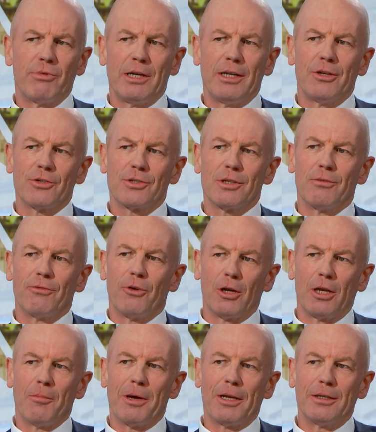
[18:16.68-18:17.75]
really not at the
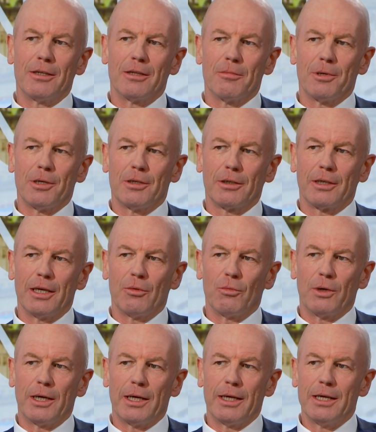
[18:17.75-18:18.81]
volume end of the market,
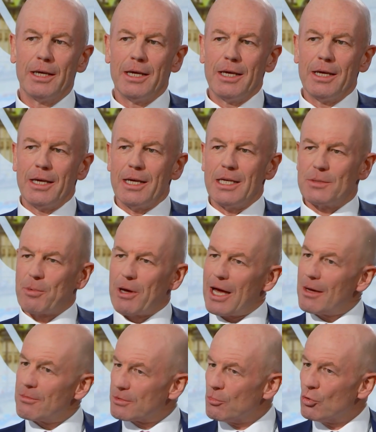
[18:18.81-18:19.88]
where it's
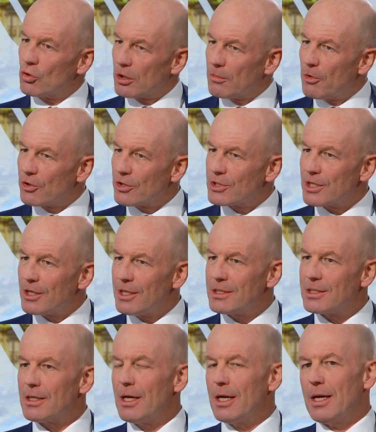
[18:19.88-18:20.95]
perhaps more
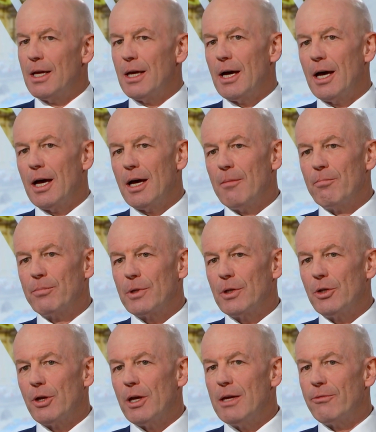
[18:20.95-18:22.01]
commoditized.
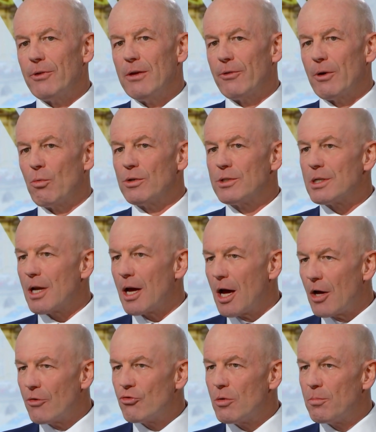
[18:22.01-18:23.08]
You know, if I wanted
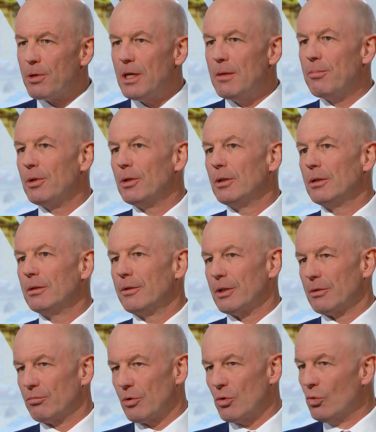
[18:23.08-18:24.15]
100 people
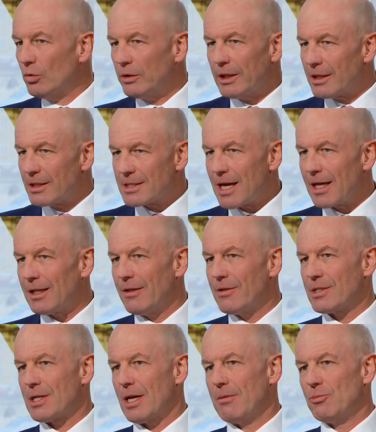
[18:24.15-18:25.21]
that all did exactly
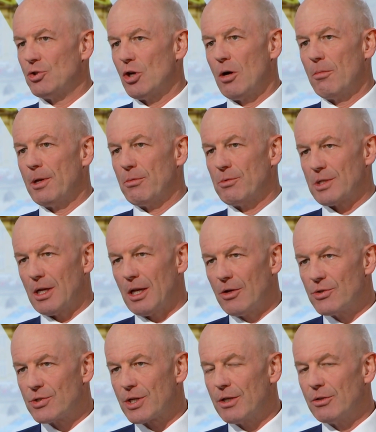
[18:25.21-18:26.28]
the same job and it was a
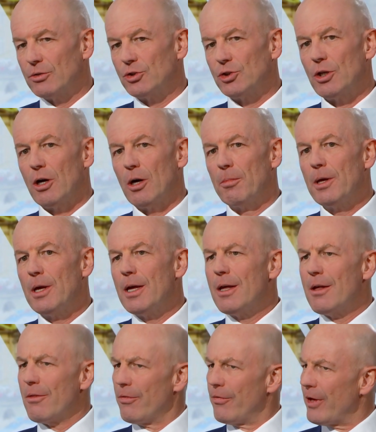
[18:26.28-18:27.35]
low-skilled job,
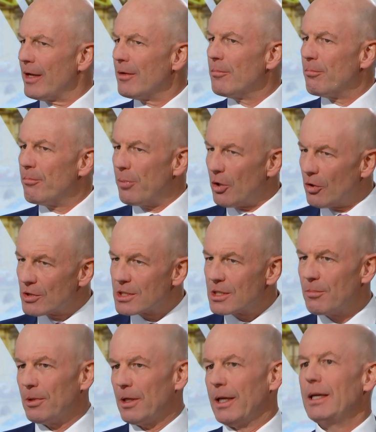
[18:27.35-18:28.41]
then
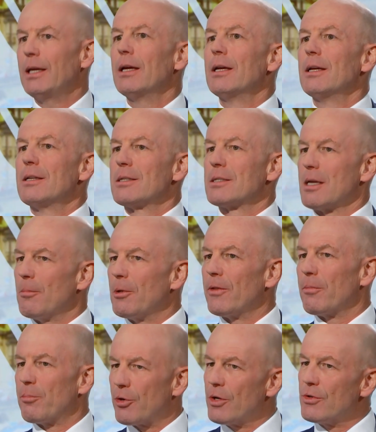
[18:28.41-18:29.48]
possibly some
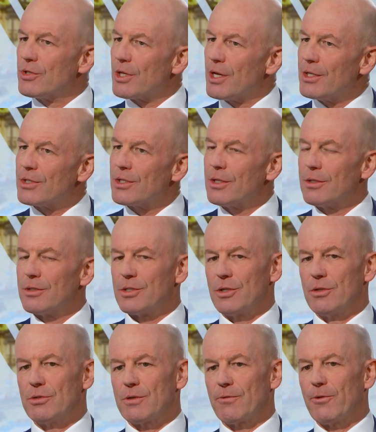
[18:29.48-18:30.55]
of the process
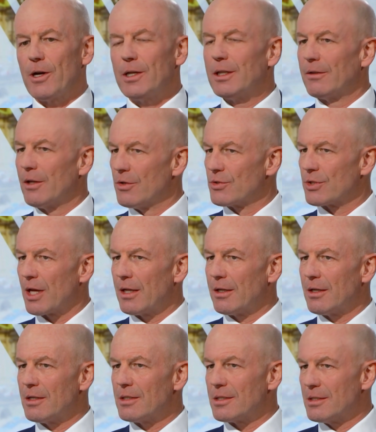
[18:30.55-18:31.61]
to finding those
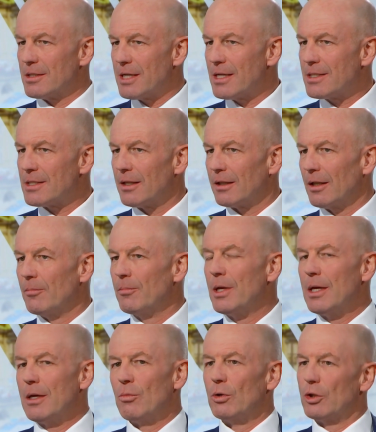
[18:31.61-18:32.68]
candidates and testing them
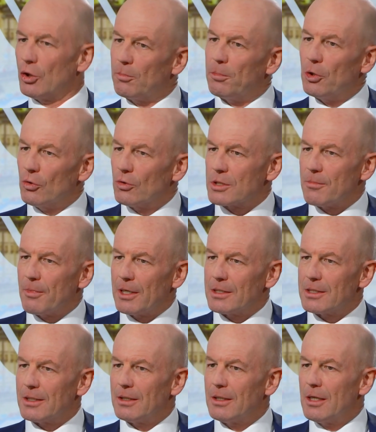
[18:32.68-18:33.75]
could be
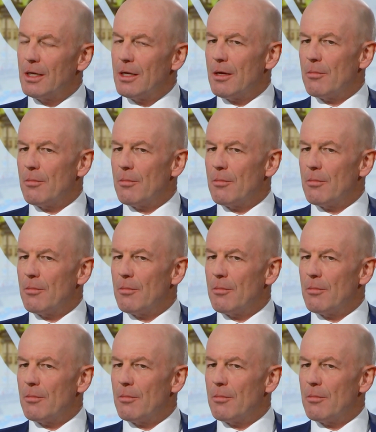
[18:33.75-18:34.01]
automated.